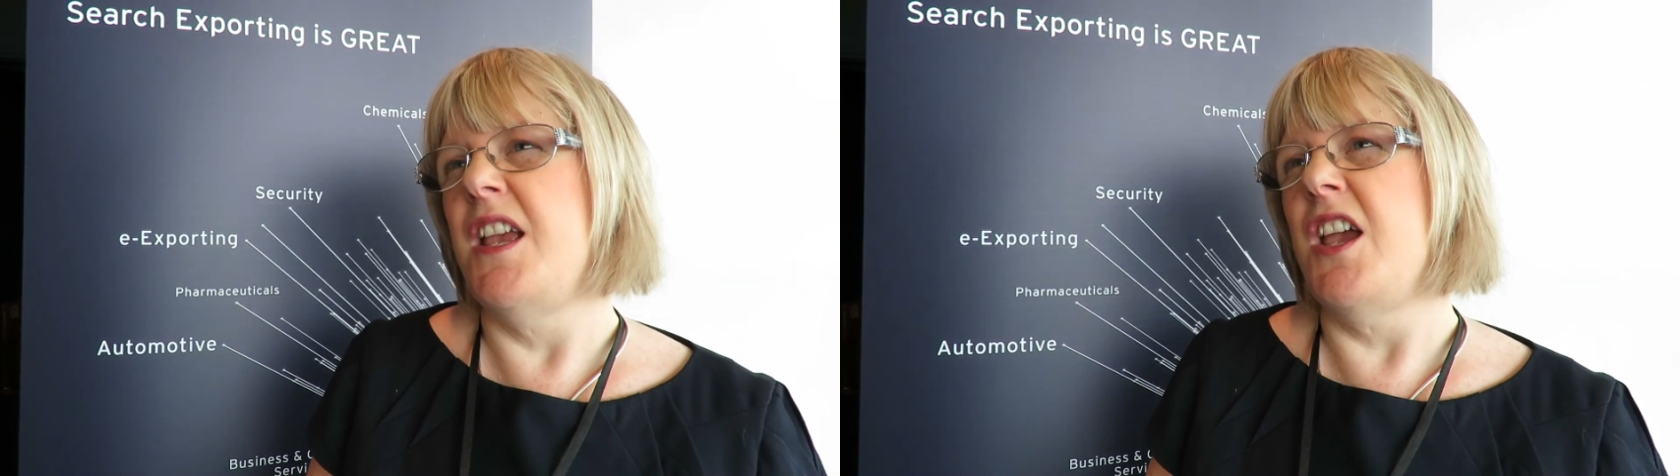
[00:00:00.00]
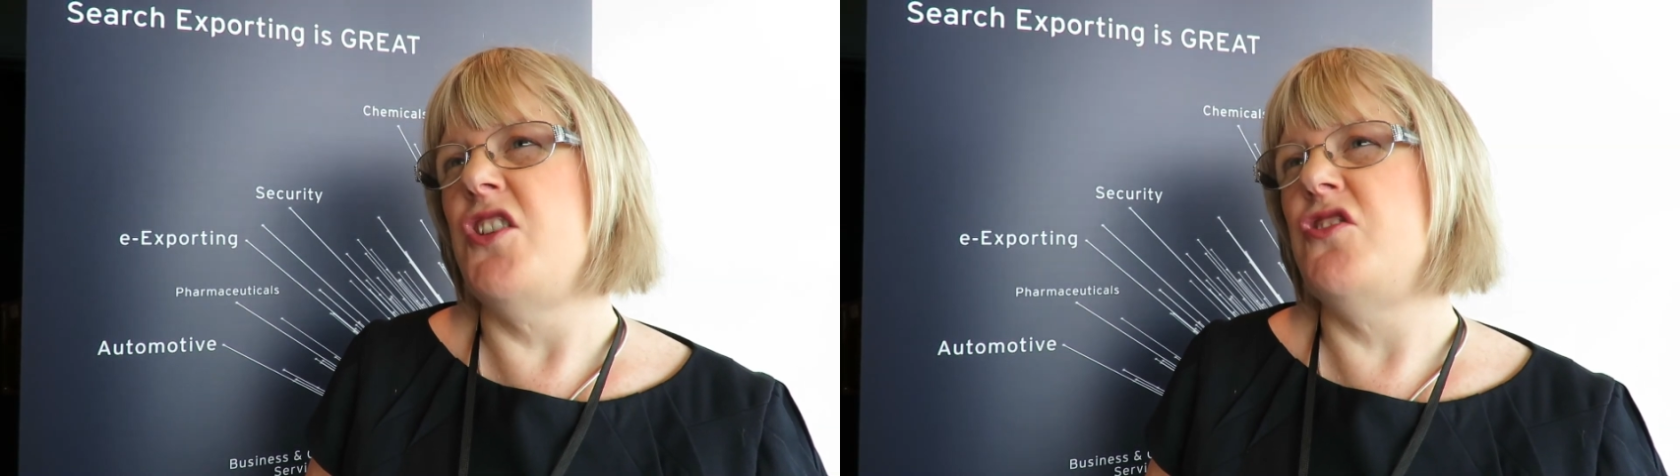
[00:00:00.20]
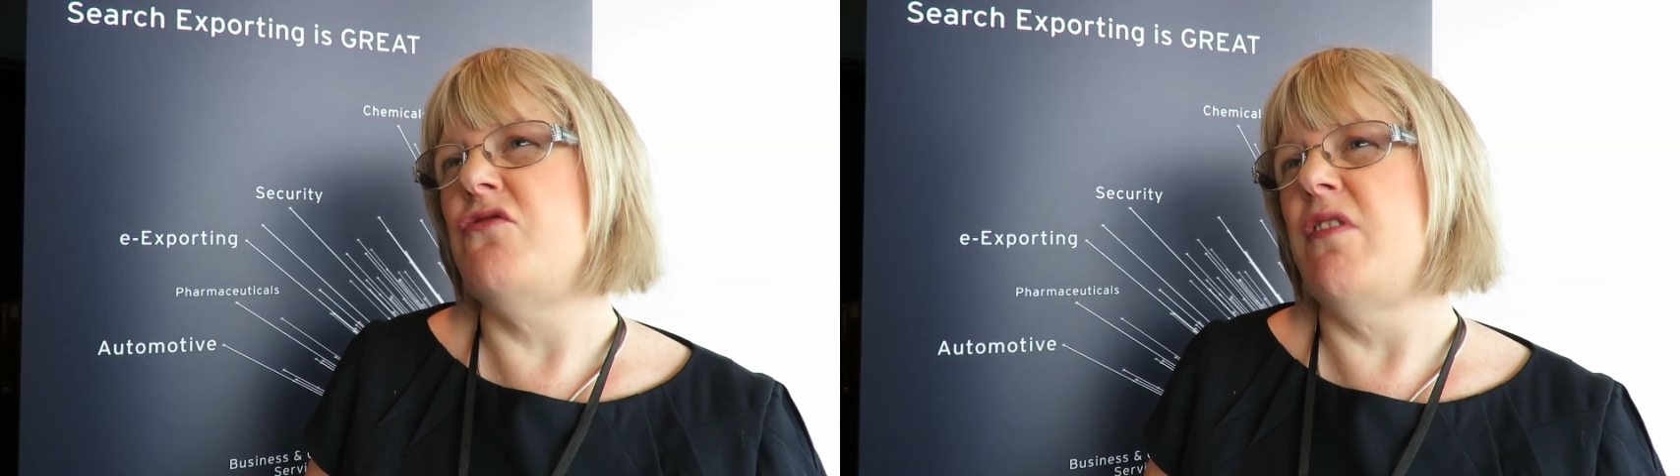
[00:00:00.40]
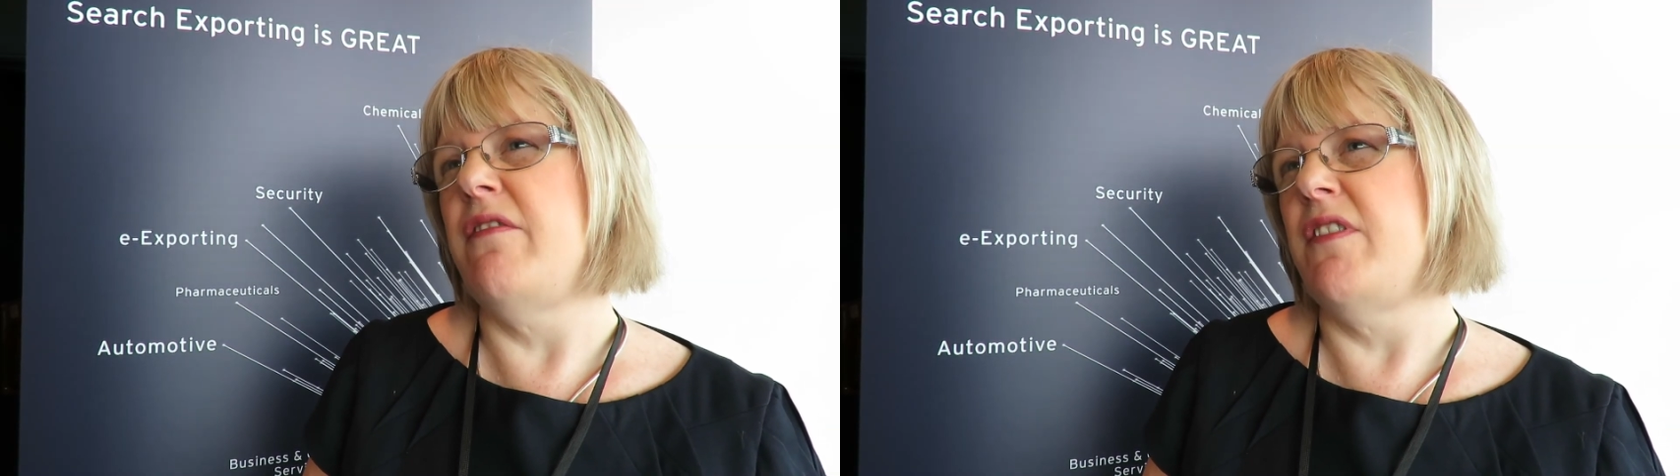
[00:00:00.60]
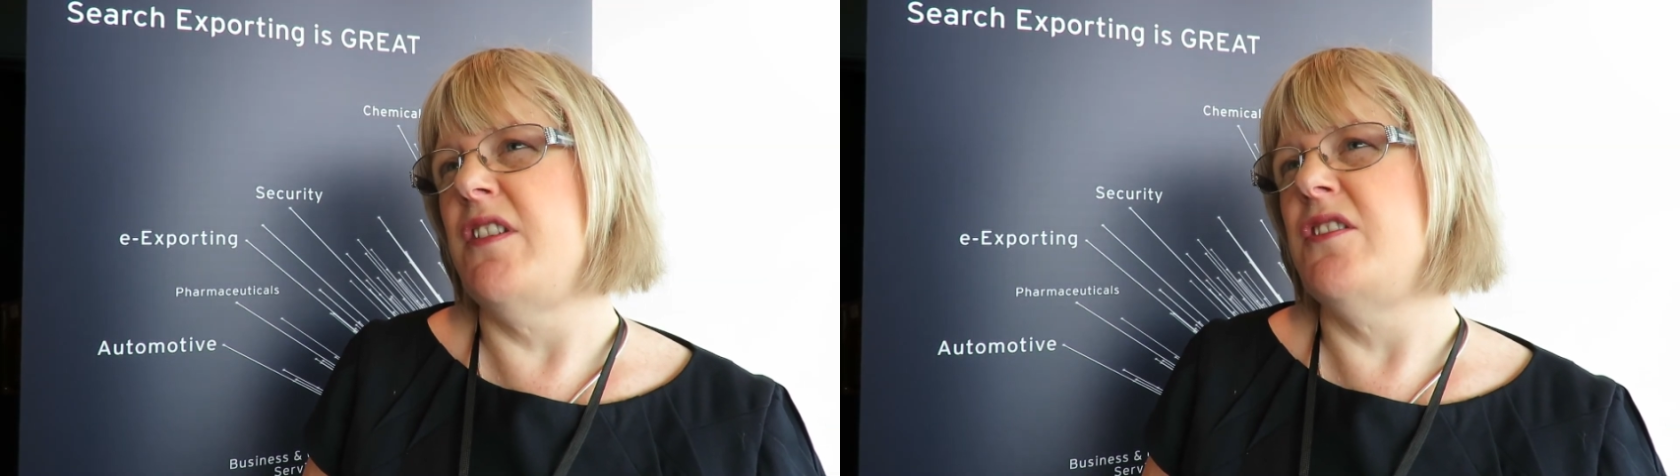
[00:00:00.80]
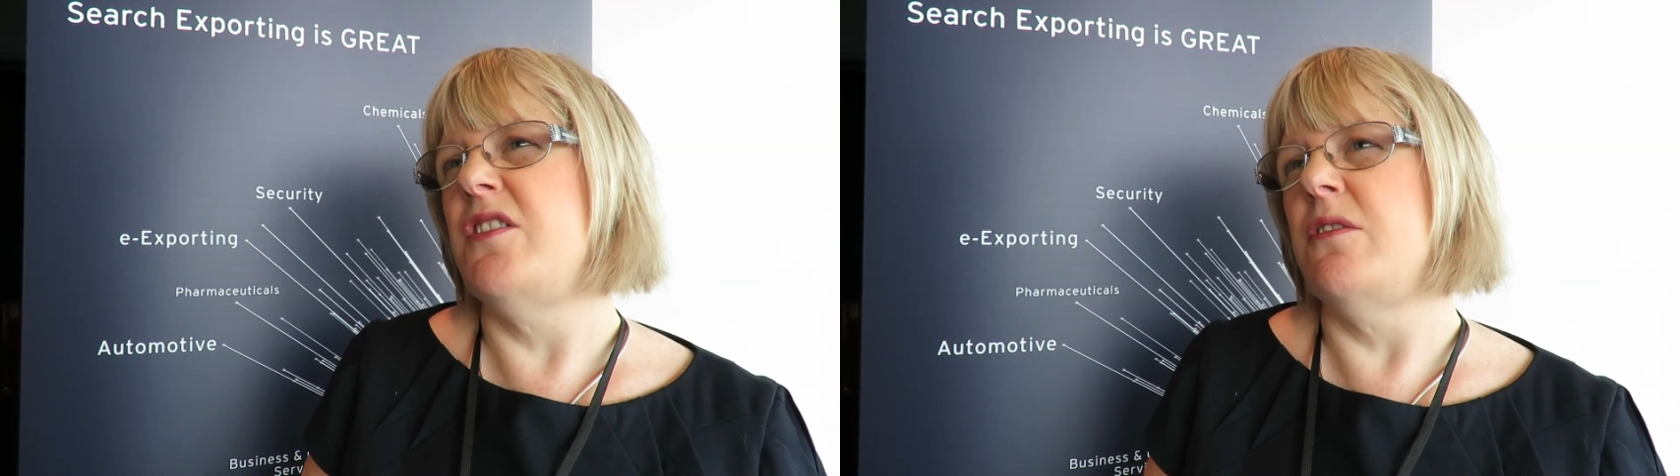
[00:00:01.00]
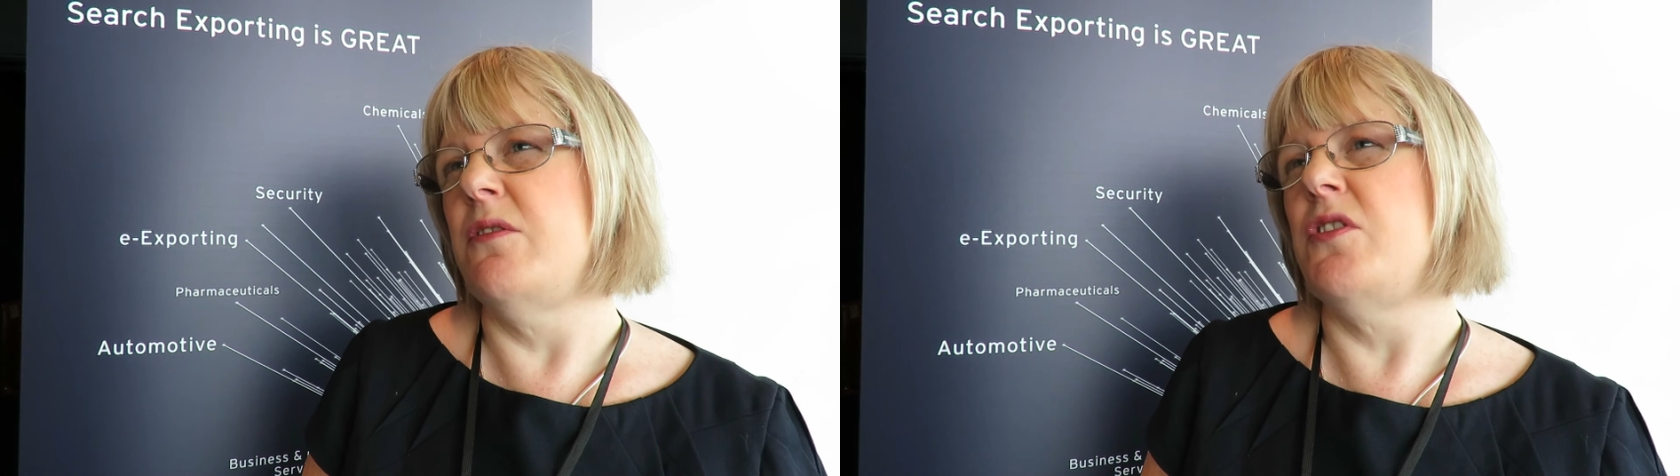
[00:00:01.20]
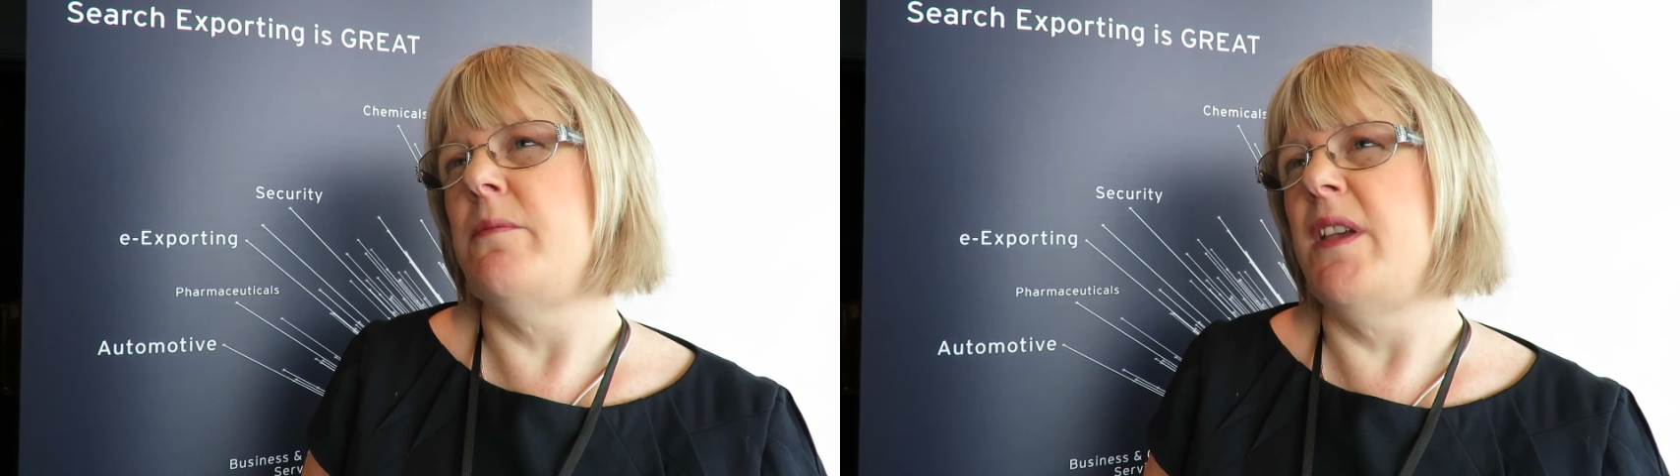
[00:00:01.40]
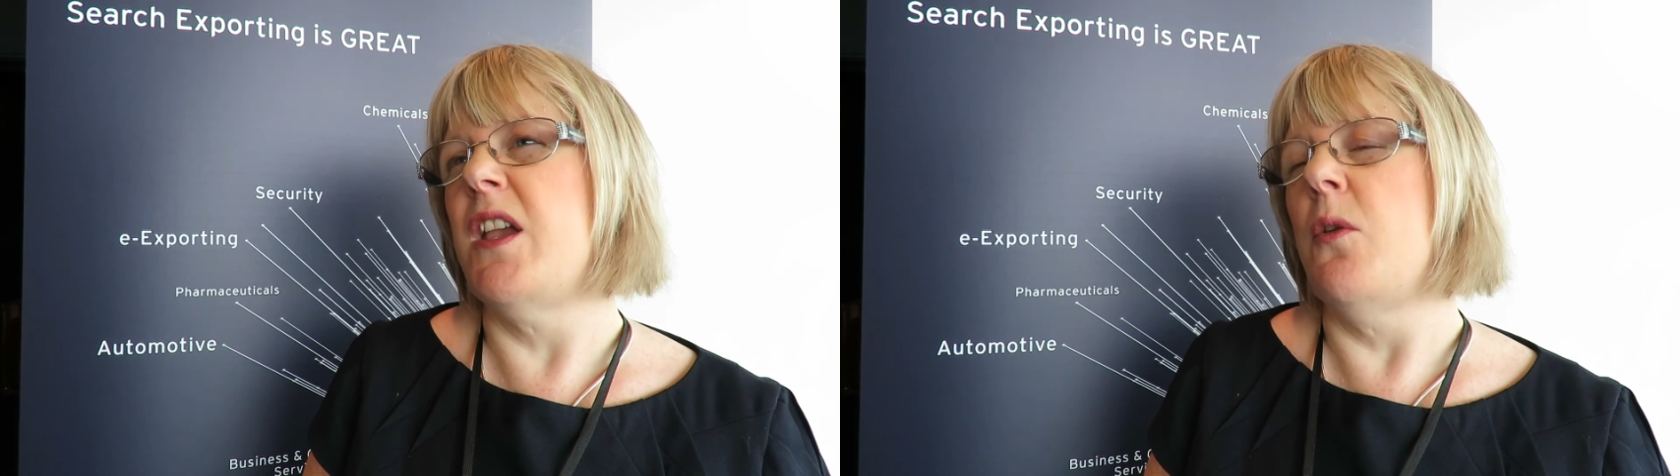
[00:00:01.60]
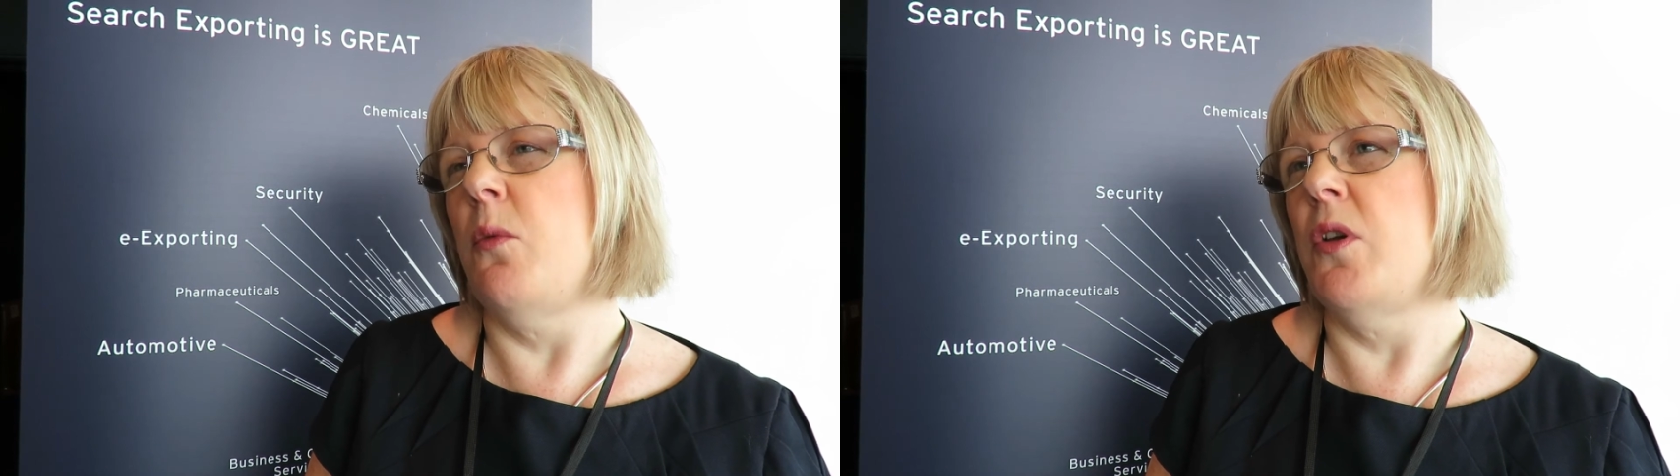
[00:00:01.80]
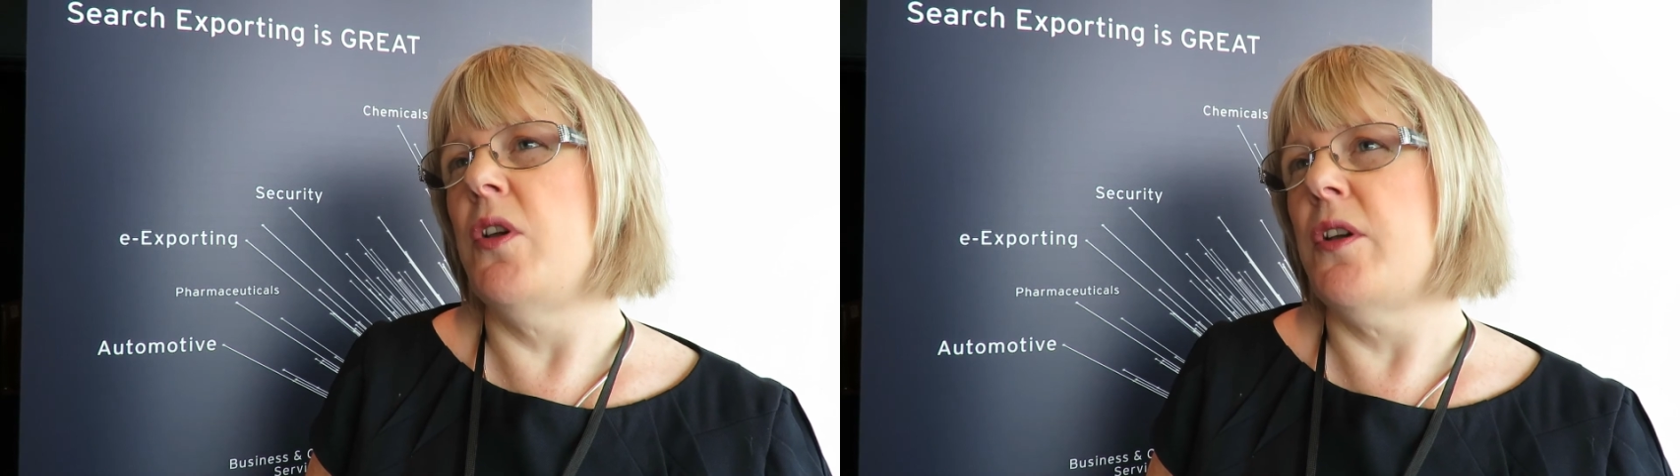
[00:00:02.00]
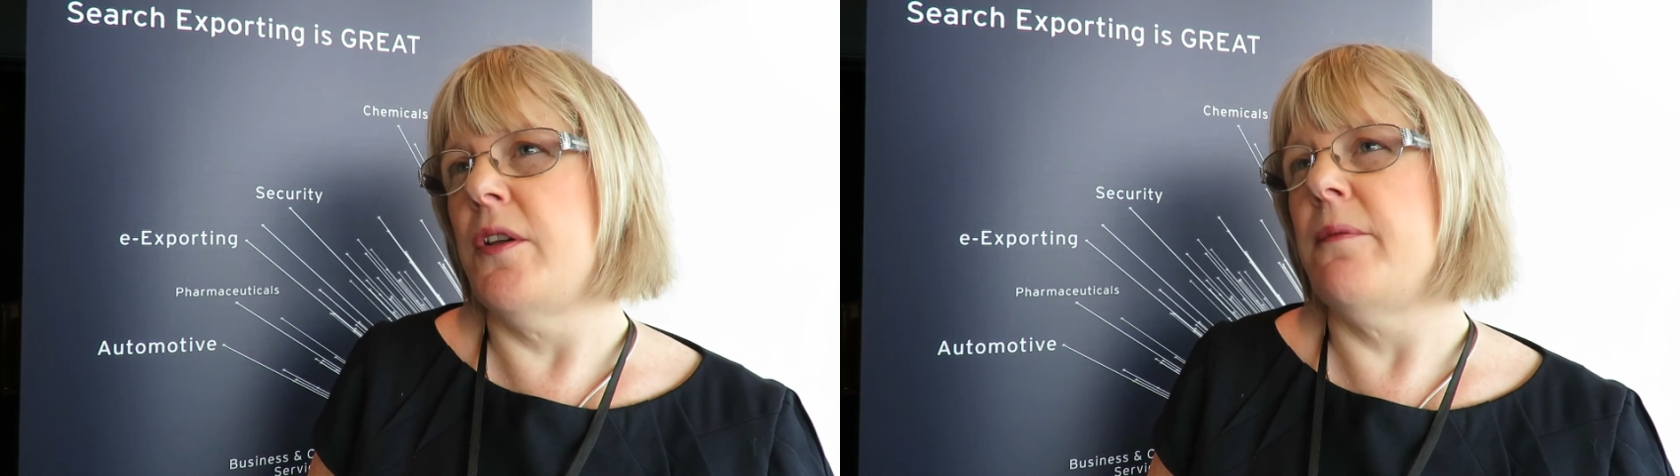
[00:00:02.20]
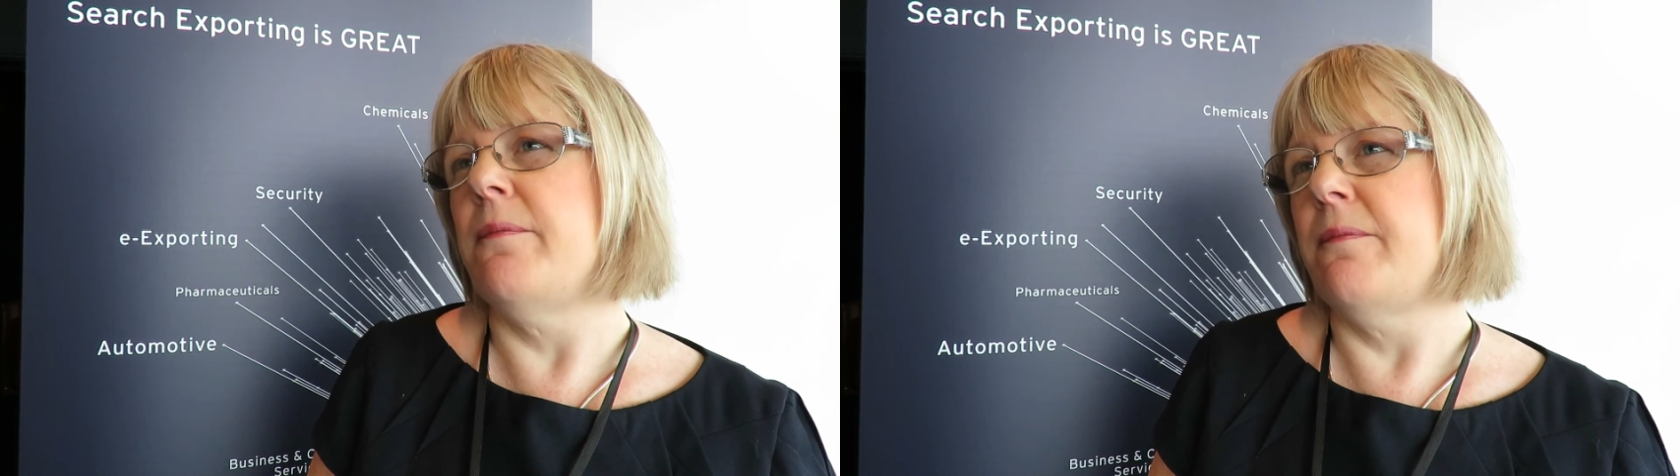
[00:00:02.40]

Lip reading: and driven to make it work.